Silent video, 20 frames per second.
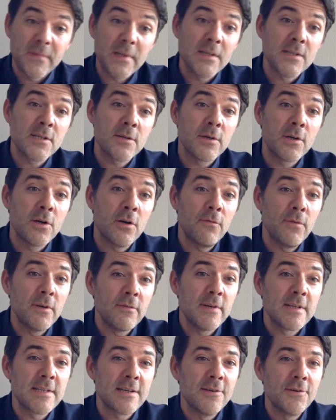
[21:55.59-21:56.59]
And so in conflict
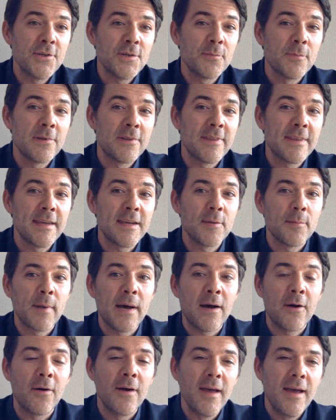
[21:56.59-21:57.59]
resolution, we think
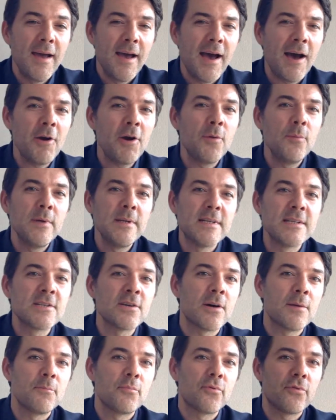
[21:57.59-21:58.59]
about how can we
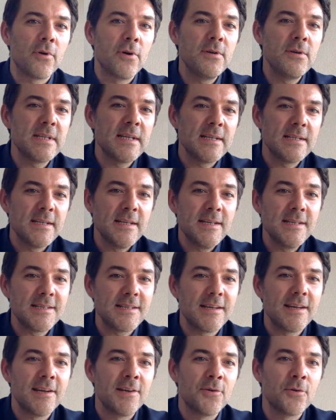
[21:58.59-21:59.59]
design
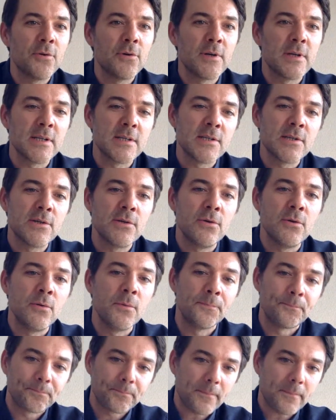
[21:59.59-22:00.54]
processes in order to